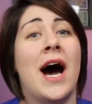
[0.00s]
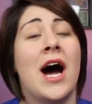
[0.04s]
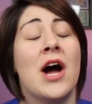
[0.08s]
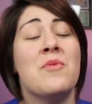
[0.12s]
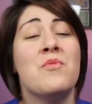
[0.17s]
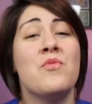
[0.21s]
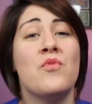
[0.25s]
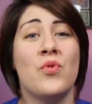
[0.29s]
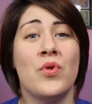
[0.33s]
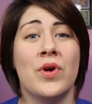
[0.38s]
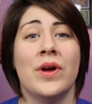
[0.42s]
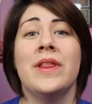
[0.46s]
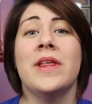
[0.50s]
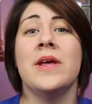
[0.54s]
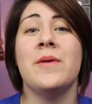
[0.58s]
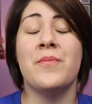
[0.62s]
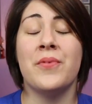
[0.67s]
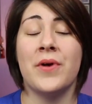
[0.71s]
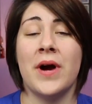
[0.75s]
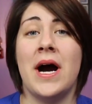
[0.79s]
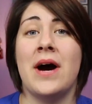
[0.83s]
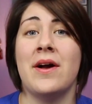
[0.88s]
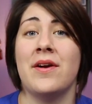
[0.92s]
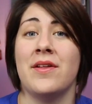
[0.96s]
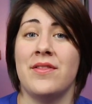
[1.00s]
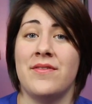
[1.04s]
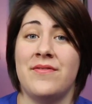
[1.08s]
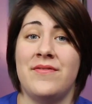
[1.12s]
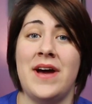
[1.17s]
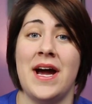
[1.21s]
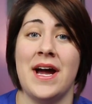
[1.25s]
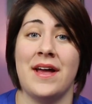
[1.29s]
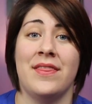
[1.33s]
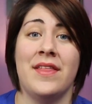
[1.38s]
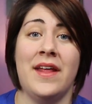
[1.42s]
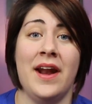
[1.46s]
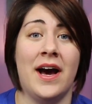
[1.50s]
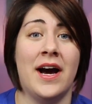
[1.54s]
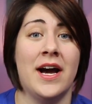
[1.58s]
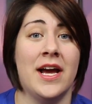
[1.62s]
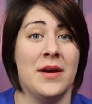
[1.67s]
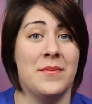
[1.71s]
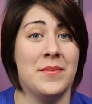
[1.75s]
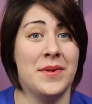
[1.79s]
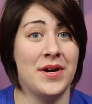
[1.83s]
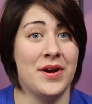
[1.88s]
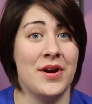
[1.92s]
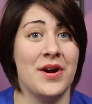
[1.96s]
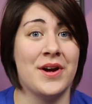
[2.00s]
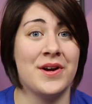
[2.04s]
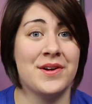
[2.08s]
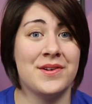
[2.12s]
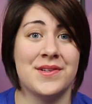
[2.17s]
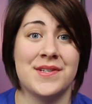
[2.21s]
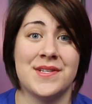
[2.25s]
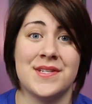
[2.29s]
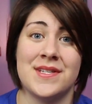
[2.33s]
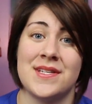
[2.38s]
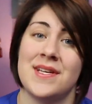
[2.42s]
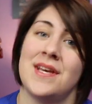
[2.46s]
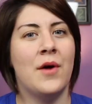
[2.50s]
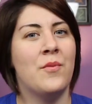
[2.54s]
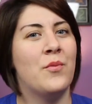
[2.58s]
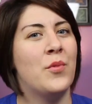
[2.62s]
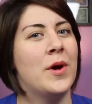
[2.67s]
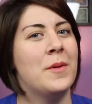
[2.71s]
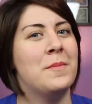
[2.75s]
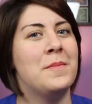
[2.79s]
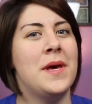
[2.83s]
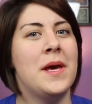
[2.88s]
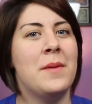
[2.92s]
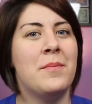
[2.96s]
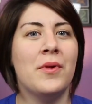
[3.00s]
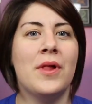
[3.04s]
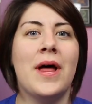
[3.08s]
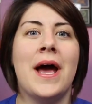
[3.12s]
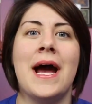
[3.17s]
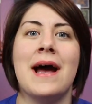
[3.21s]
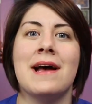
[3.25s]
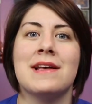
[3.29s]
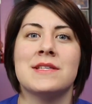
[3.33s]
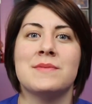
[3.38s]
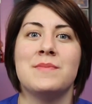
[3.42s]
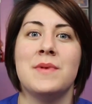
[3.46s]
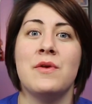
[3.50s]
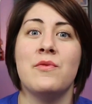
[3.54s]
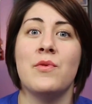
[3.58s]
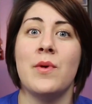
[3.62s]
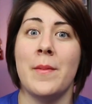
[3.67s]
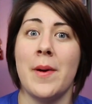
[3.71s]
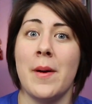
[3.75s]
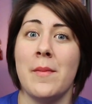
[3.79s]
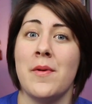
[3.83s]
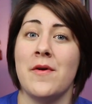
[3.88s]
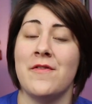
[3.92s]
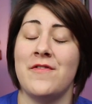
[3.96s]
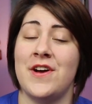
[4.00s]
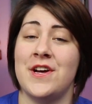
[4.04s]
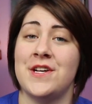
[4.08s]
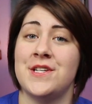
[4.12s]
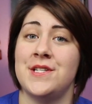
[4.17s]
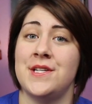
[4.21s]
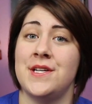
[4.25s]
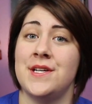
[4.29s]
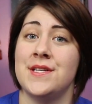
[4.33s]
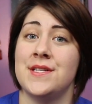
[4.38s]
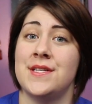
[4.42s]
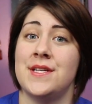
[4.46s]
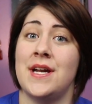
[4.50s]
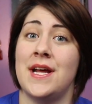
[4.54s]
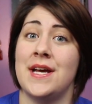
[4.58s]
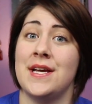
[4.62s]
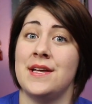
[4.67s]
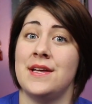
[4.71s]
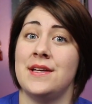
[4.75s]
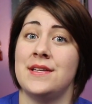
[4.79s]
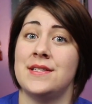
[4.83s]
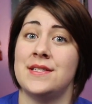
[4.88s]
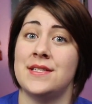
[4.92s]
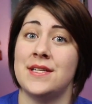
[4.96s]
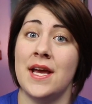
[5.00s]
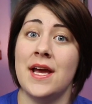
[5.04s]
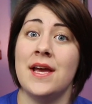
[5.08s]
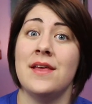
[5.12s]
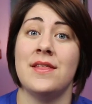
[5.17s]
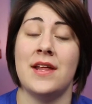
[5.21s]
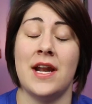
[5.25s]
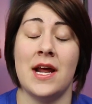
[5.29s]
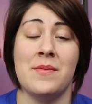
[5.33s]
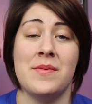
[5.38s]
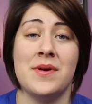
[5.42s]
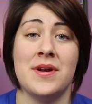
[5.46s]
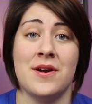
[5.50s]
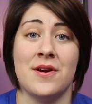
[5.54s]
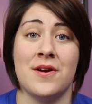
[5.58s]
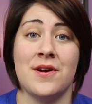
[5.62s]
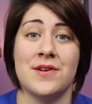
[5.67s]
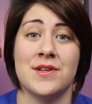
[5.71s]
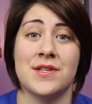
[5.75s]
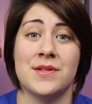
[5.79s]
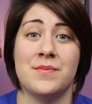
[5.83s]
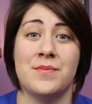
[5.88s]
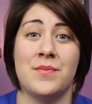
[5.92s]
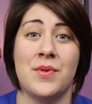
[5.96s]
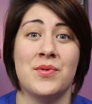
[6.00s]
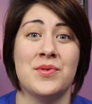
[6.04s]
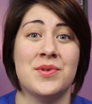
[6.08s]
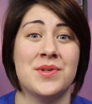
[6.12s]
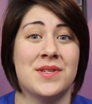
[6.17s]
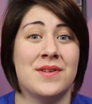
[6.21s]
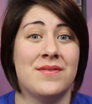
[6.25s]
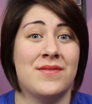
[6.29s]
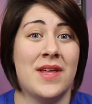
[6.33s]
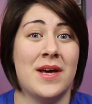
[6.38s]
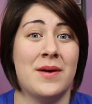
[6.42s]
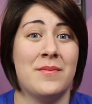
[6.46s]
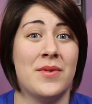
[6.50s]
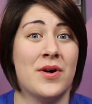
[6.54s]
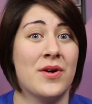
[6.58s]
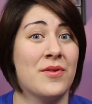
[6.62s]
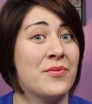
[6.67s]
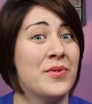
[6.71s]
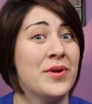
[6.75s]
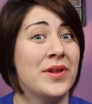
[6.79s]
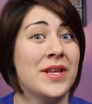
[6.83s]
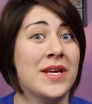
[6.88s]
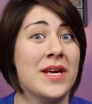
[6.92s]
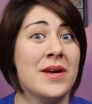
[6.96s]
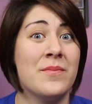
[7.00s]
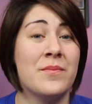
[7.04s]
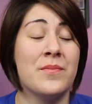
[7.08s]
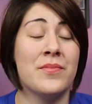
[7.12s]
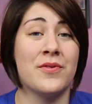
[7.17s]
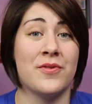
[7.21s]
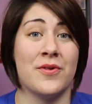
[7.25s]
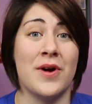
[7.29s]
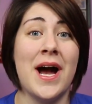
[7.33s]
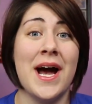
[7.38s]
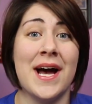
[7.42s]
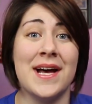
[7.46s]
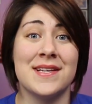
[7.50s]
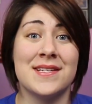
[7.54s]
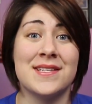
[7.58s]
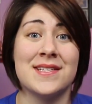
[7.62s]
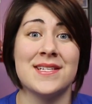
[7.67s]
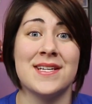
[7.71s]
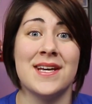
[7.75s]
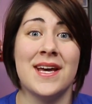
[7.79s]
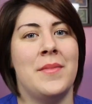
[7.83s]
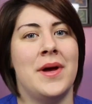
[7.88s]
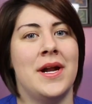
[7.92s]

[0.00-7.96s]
I'm really proud of the fact that I am a nurse. And when people ask me what my profession is and I say that I'm a nurse, most of them are really impressed.